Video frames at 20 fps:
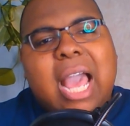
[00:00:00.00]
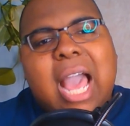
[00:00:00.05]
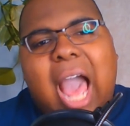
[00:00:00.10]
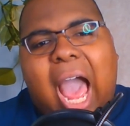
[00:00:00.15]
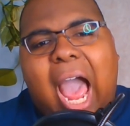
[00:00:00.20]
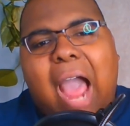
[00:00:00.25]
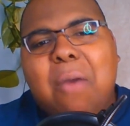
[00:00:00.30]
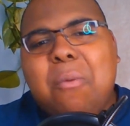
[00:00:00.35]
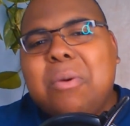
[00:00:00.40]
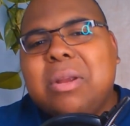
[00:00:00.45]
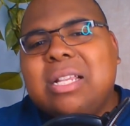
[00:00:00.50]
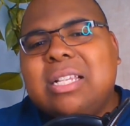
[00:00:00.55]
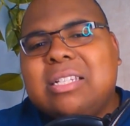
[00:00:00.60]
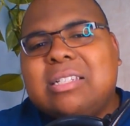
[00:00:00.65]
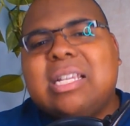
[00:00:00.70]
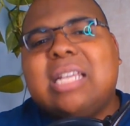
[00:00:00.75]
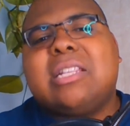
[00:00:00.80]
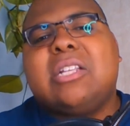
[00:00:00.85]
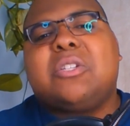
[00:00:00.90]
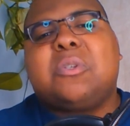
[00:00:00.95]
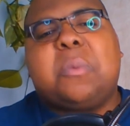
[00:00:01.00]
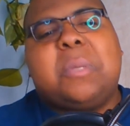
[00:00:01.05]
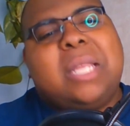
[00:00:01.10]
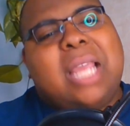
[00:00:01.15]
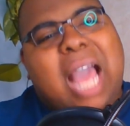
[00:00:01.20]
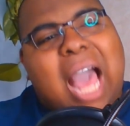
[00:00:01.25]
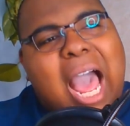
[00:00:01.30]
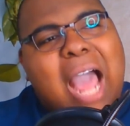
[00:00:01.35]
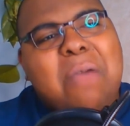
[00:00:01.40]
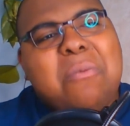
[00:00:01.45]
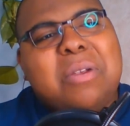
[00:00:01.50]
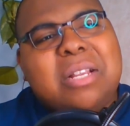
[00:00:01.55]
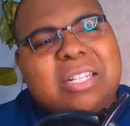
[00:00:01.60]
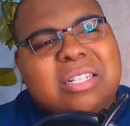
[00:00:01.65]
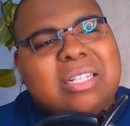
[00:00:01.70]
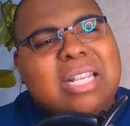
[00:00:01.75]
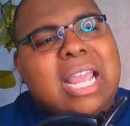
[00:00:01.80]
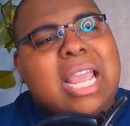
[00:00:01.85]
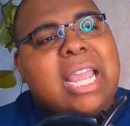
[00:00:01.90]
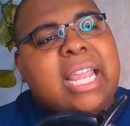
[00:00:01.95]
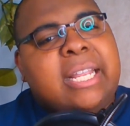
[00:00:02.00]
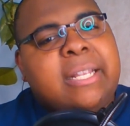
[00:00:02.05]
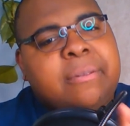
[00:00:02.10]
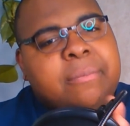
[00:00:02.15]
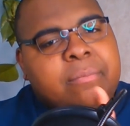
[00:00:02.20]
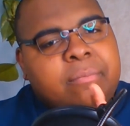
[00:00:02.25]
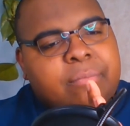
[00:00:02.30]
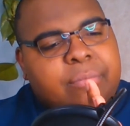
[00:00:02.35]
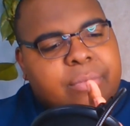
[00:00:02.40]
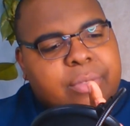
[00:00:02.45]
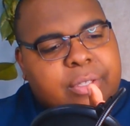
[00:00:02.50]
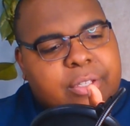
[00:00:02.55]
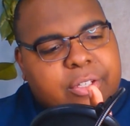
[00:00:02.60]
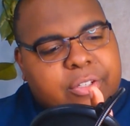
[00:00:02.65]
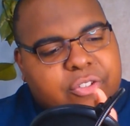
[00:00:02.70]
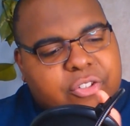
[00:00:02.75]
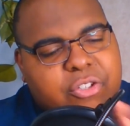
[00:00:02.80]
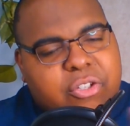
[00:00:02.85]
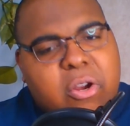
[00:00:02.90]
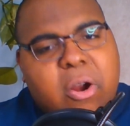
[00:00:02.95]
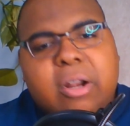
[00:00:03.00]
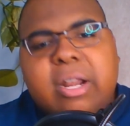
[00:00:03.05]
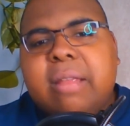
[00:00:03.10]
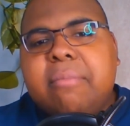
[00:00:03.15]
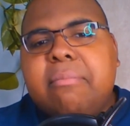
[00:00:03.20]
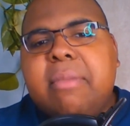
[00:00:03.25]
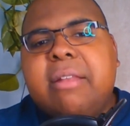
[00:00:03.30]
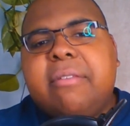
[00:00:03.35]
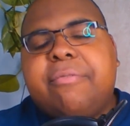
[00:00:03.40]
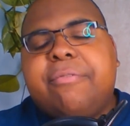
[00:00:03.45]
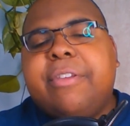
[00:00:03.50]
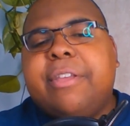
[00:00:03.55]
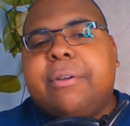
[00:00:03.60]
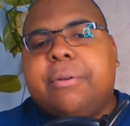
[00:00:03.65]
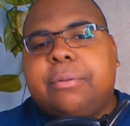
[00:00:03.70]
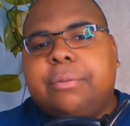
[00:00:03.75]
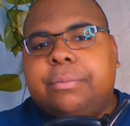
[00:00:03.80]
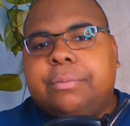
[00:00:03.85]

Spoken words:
I wouldn't say the 20. I would say start at midfield.